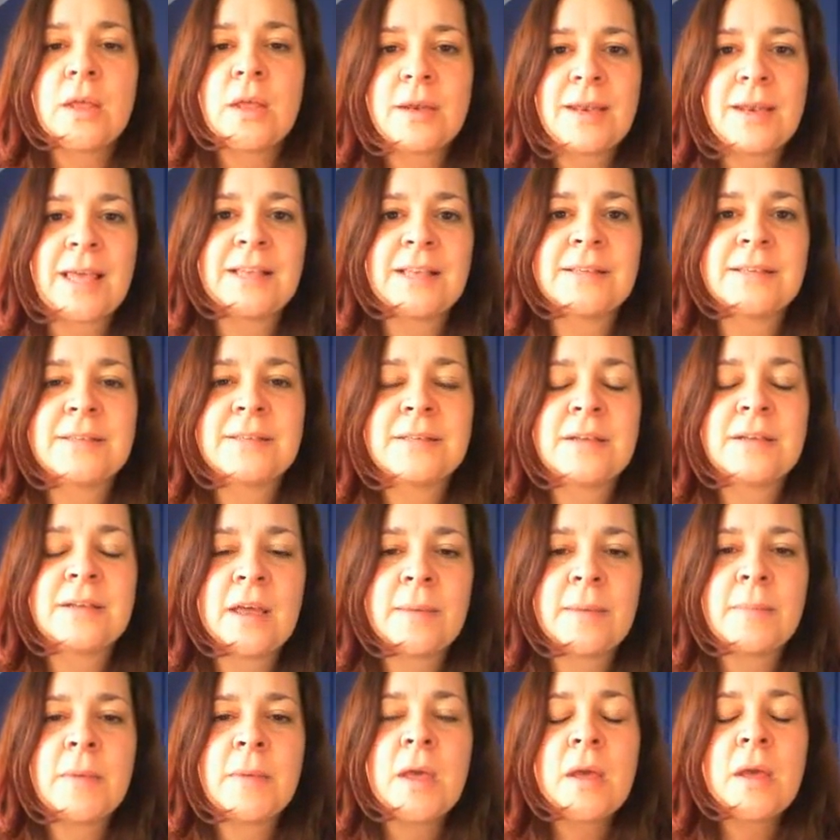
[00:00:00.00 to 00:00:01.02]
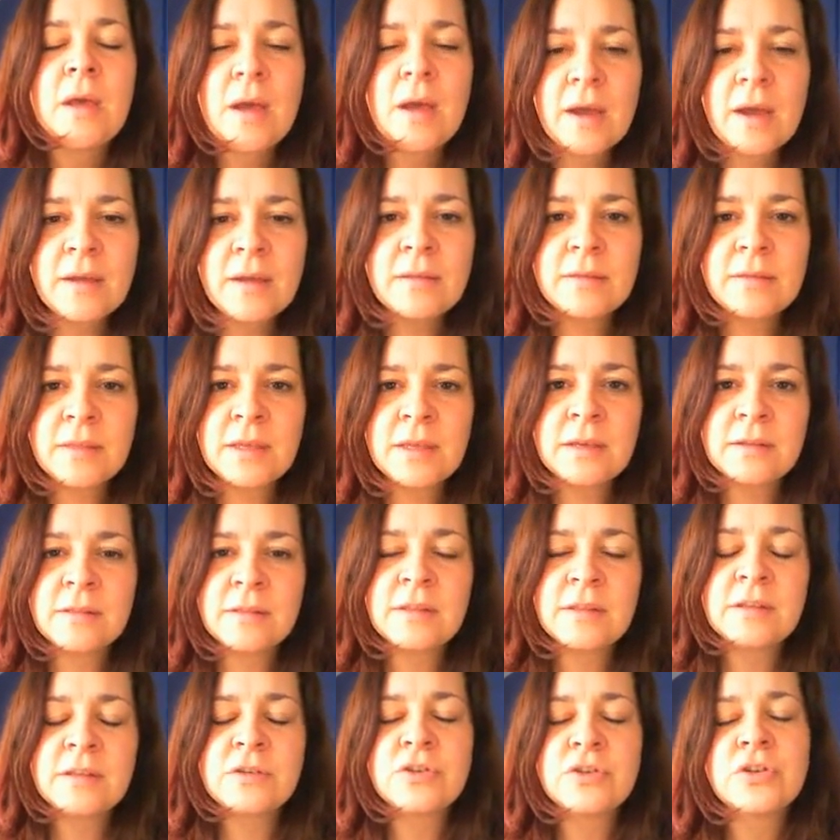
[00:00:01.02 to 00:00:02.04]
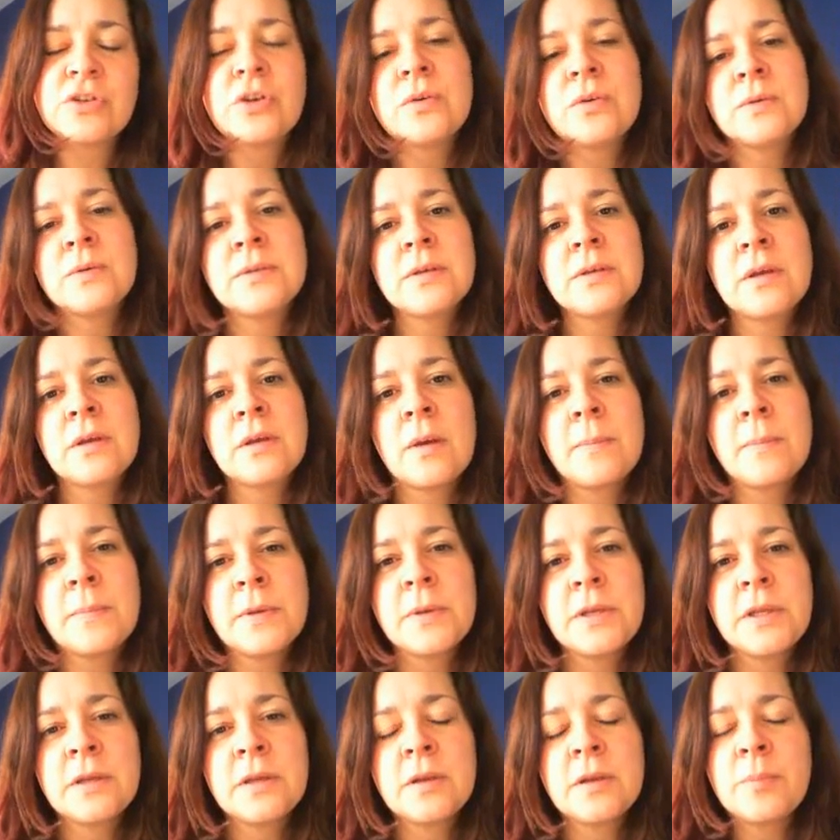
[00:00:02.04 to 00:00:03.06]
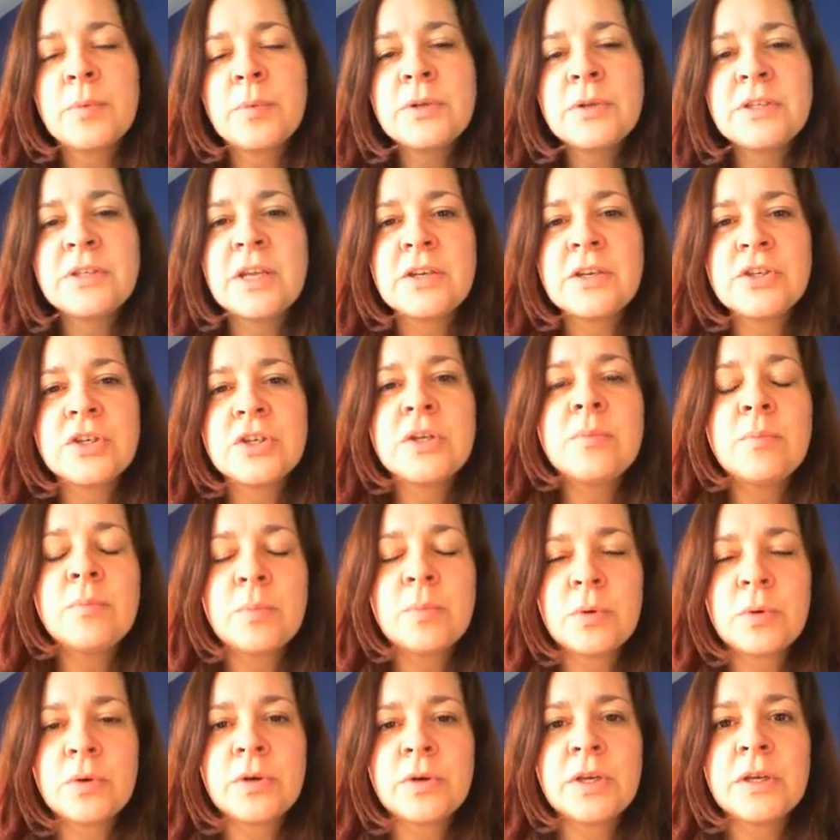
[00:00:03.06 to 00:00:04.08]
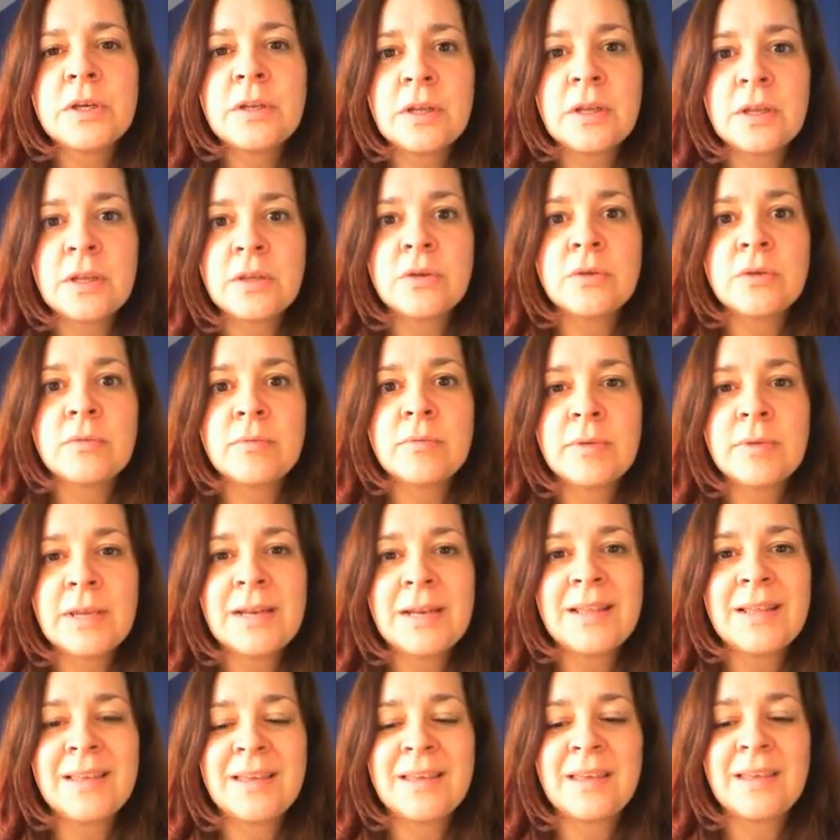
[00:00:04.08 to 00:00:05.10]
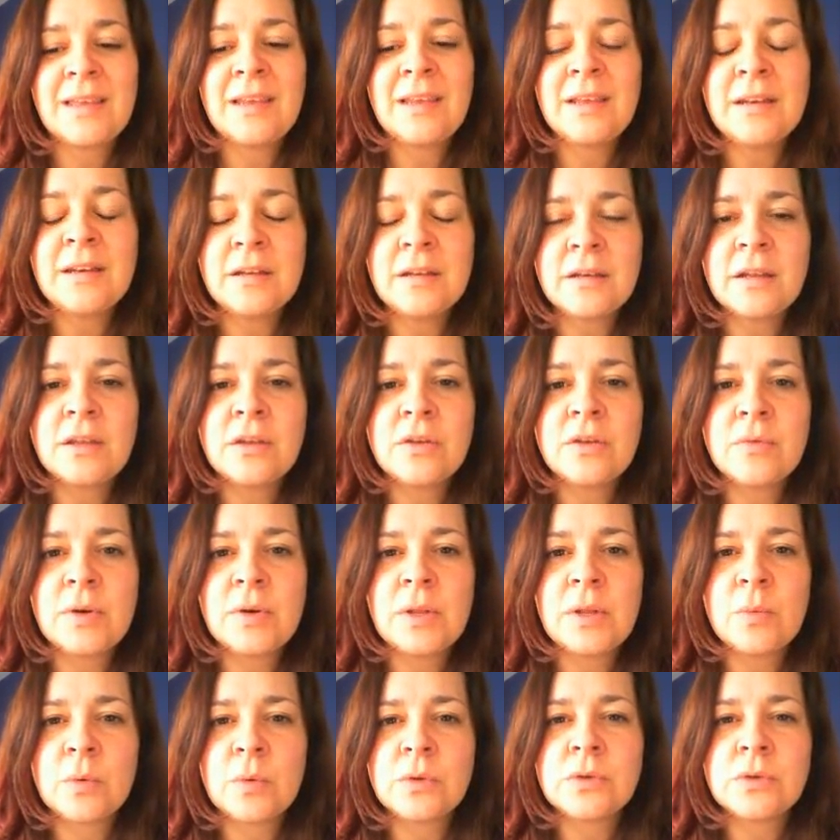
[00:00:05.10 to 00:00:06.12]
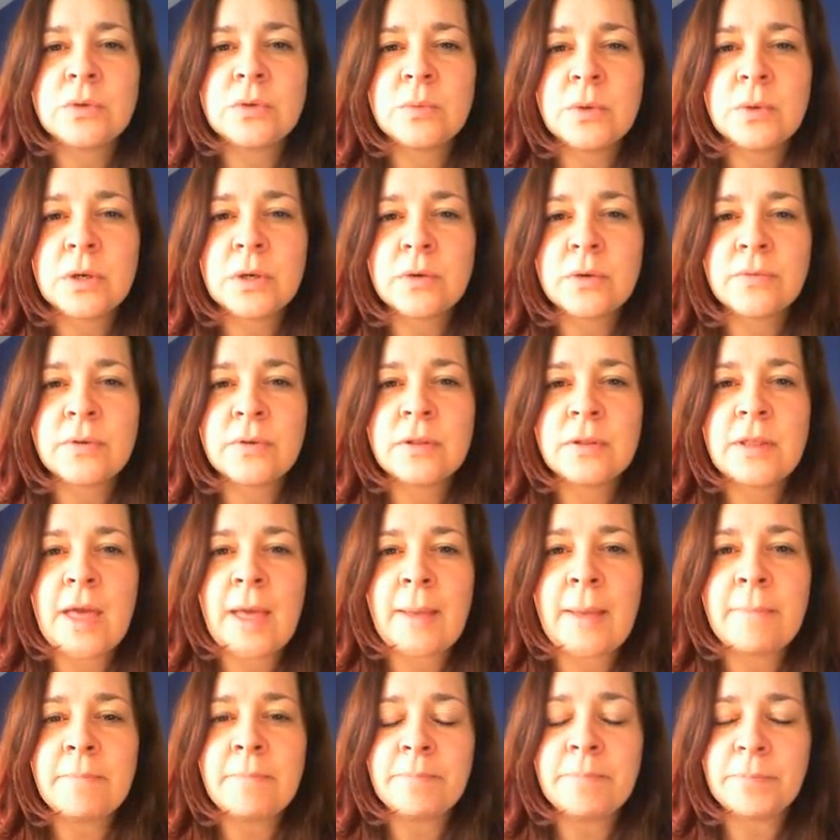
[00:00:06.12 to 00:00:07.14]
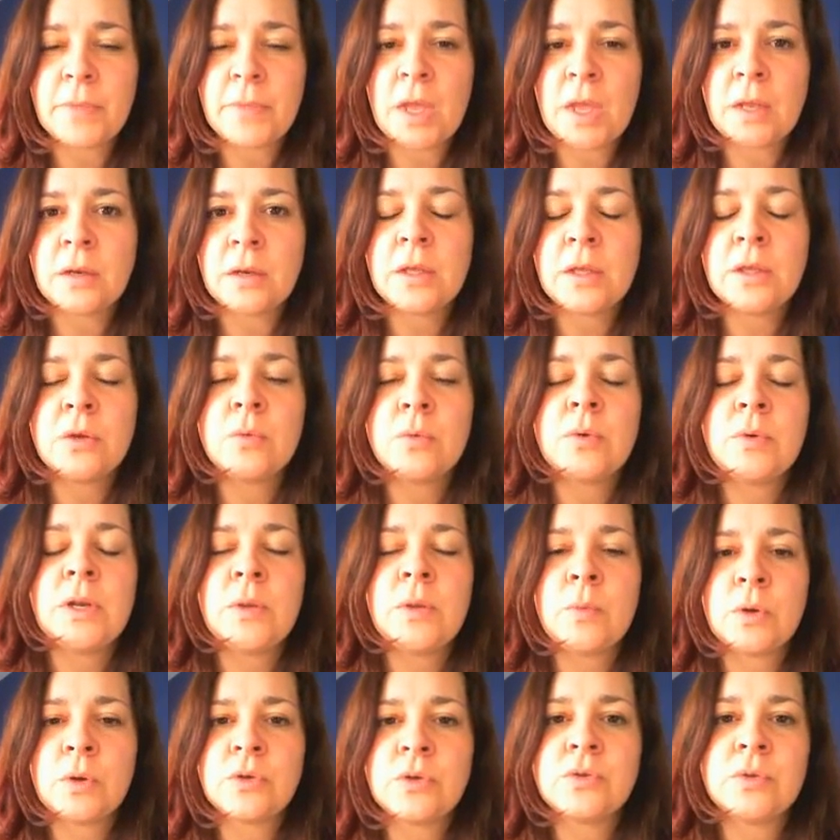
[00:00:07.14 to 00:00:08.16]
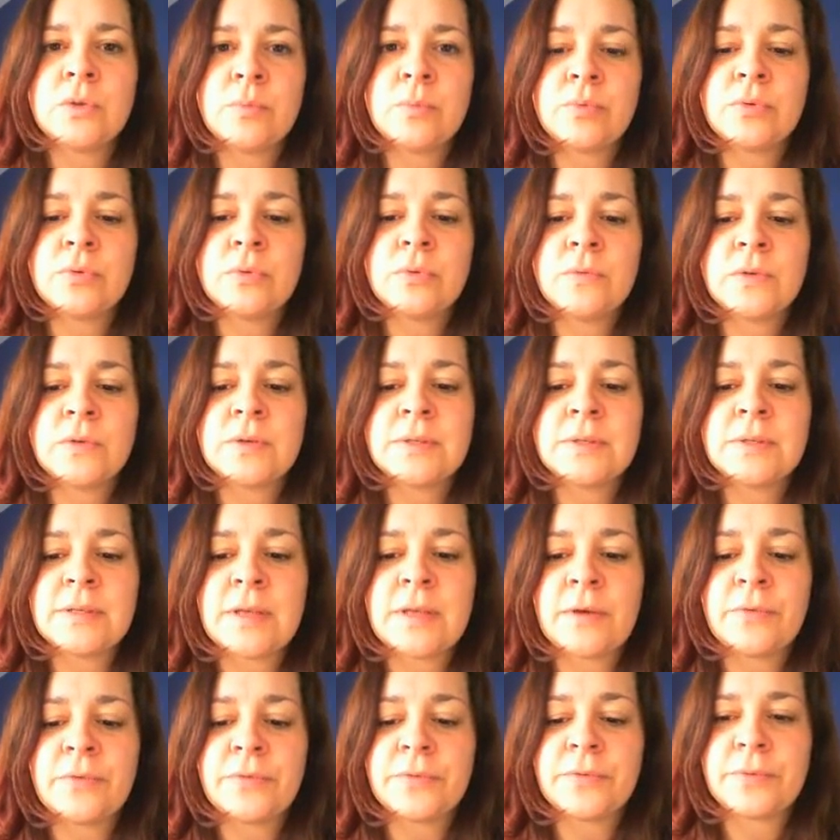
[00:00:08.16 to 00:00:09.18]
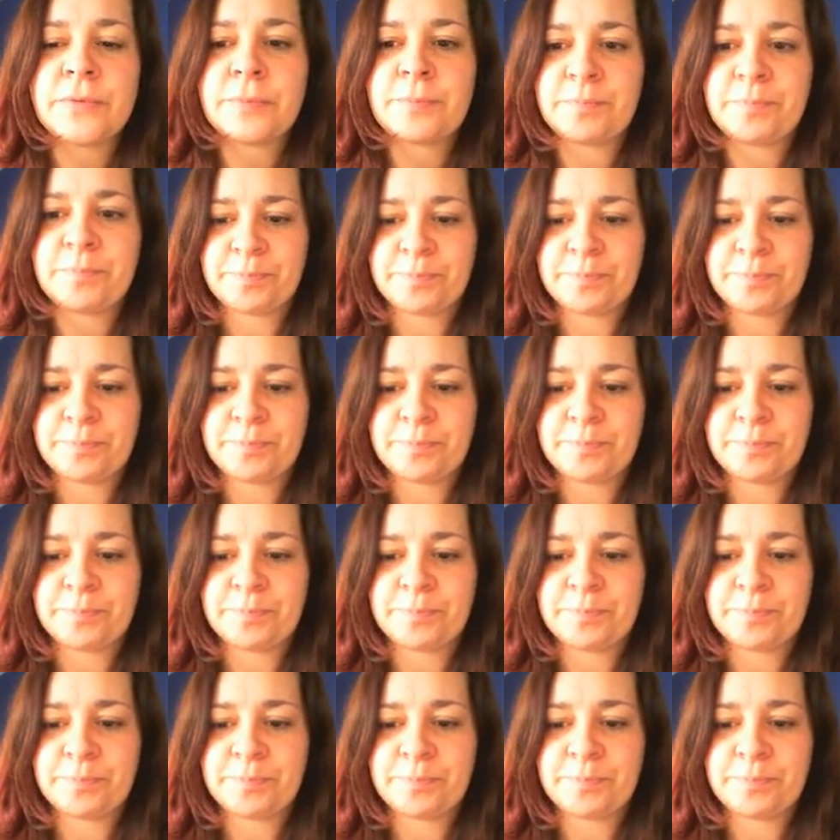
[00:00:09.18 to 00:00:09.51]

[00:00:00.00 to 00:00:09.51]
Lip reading: next time? I think this shows a company and a potential employer that you're really keen and that you really want to work for them and that you really want to improve yourself.